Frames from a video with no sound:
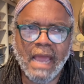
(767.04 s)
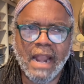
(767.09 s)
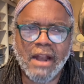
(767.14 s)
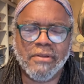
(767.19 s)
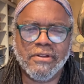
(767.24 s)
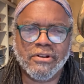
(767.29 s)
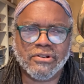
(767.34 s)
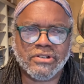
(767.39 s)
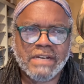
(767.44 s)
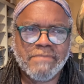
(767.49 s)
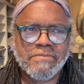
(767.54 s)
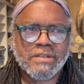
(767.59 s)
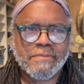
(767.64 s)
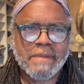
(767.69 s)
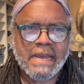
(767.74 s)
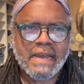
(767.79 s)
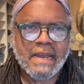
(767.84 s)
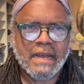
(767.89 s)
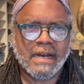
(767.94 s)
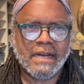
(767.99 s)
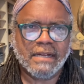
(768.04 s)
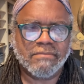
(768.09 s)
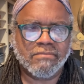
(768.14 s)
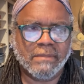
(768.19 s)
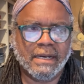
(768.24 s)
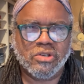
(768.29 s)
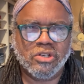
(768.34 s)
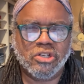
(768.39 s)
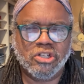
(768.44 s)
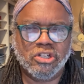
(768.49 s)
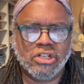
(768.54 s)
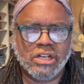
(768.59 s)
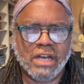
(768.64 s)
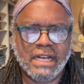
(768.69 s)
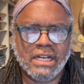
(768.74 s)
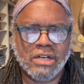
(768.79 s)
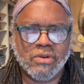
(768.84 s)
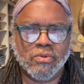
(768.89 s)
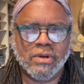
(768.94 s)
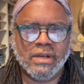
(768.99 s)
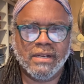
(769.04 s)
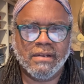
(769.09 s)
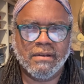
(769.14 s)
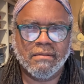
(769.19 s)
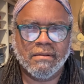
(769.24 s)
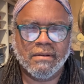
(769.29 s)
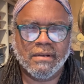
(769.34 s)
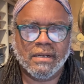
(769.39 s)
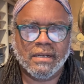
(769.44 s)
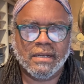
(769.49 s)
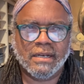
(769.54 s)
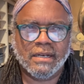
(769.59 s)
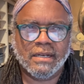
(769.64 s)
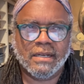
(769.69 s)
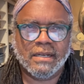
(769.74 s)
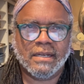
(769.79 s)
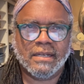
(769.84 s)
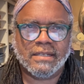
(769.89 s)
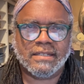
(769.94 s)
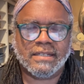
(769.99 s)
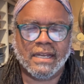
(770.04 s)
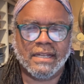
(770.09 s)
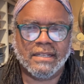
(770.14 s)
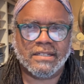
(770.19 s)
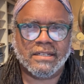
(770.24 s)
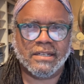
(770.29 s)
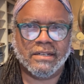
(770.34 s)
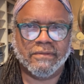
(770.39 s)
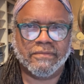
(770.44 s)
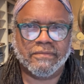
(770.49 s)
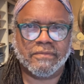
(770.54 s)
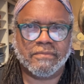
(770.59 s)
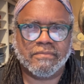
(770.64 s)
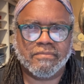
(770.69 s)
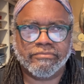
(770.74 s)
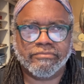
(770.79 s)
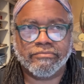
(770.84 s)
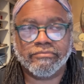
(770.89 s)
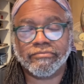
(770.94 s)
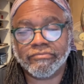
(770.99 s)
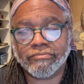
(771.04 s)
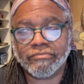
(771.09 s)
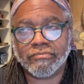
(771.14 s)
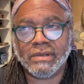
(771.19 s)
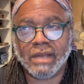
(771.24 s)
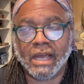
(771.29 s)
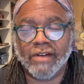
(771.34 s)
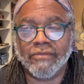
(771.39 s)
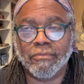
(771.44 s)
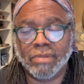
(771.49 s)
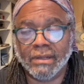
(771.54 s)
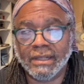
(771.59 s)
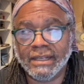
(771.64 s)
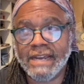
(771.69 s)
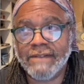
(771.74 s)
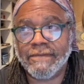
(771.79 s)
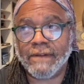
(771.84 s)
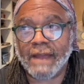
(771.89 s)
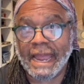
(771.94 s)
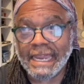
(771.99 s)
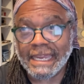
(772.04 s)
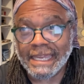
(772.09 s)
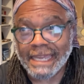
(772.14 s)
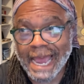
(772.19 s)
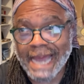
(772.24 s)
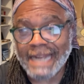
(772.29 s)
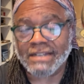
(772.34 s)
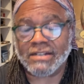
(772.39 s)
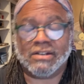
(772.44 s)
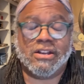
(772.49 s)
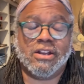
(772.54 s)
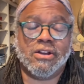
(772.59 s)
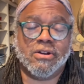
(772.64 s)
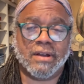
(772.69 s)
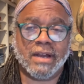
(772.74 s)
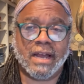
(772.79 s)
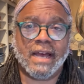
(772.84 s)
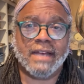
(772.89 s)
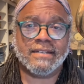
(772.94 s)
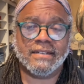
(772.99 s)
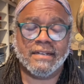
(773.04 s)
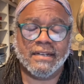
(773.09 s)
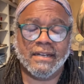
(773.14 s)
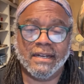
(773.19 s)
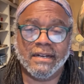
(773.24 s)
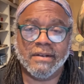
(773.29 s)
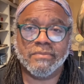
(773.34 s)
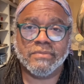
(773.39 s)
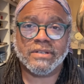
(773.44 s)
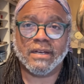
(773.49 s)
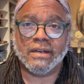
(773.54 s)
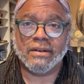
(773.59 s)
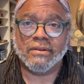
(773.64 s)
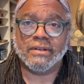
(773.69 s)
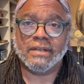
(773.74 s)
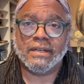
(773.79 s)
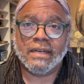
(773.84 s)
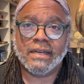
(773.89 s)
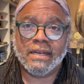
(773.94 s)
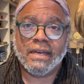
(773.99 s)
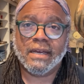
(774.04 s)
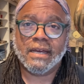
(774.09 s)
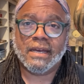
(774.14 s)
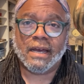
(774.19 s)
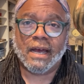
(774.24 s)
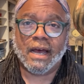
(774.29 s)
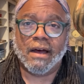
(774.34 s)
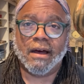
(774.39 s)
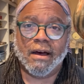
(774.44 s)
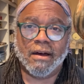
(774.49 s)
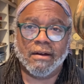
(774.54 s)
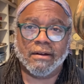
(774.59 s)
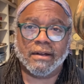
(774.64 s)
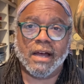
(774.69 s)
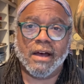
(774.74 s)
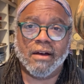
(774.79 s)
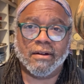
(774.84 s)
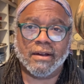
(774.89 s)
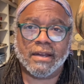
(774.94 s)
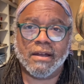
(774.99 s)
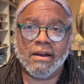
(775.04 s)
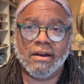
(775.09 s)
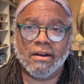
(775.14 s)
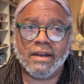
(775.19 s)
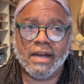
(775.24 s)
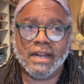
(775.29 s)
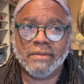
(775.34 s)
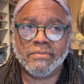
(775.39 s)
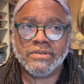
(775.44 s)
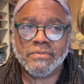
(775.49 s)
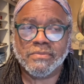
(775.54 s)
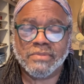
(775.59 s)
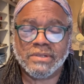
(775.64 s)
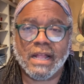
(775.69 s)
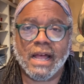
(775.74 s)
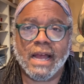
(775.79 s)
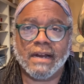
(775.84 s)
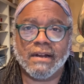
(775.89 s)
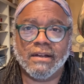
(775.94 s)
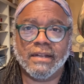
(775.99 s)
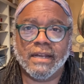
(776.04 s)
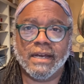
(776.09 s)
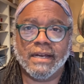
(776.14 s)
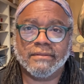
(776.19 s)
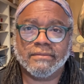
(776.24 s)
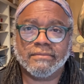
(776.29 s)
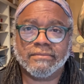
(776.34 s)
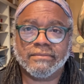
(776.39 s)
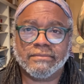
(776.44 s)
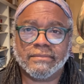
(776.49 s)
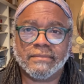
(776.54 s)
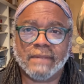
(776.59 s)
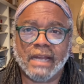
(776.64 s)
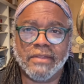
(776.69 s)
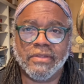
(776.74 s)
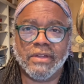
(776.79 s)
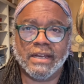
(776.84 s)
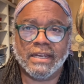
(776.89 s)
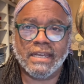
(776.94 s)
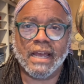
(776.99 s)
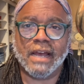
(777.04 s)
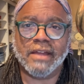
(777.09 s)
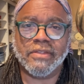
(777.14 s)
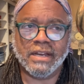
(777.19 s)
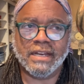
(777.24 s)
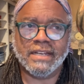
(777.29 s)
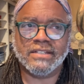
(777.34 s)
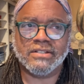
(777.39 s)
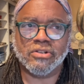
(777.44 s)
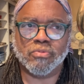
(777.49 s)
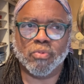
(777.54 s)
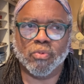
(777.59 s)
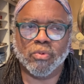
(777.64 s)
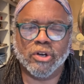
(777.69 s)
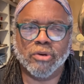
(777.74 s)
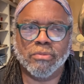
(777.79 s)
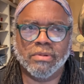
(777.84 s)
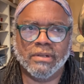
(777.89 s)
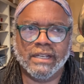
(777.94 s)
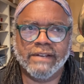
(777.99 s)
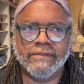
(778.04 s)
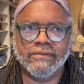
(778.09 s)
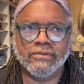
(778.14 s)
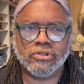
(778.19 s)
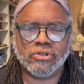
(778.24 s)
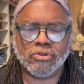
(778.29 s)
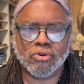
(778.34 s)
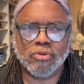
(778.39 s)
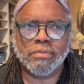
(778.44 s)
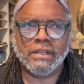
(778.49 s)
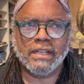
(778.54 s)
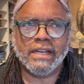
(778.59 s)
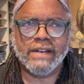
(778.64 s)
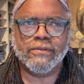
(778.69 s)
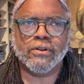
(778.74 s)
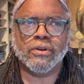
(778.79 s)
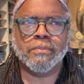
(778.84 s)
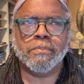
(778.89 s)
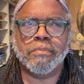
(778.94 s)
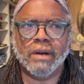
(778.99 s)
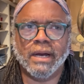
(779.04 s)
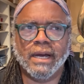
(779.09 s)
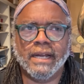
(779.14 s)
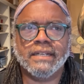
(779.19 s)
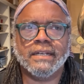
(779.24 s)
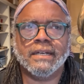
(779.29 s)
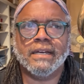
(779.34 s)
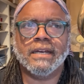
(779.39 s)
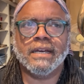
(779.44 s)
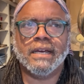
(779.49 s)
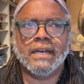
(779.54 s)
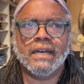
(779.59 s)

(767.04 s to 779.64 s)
i know there seems to be a genuine sense of of belief yet curiosity in him so uh, I'll, I'll i'll cut him some slack on that i think he i think he's a real believer true believer but